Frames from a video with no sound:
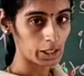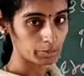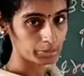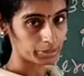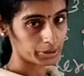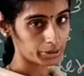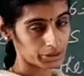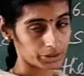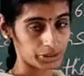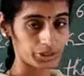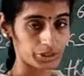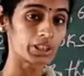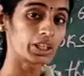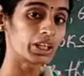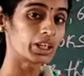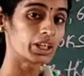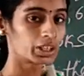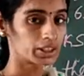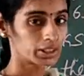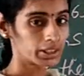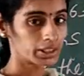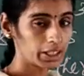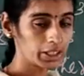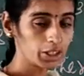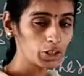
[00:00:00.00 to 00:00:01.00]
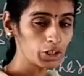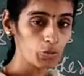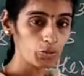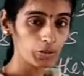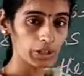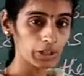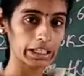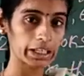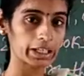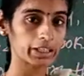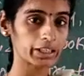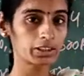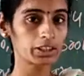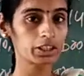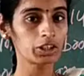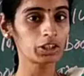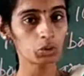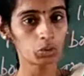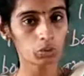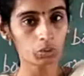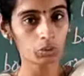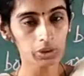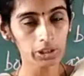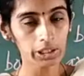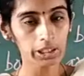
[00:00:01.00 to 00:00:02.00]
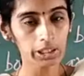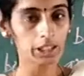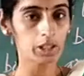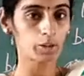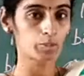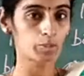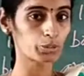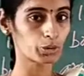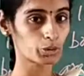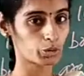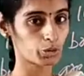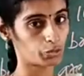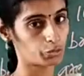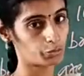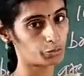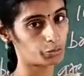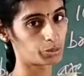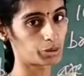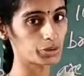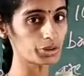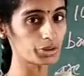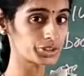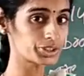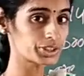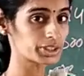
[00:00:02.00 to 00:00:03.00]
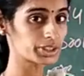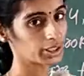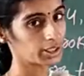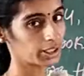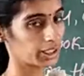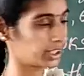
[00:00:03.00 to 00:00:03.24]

numbers. Then you will get the total number of books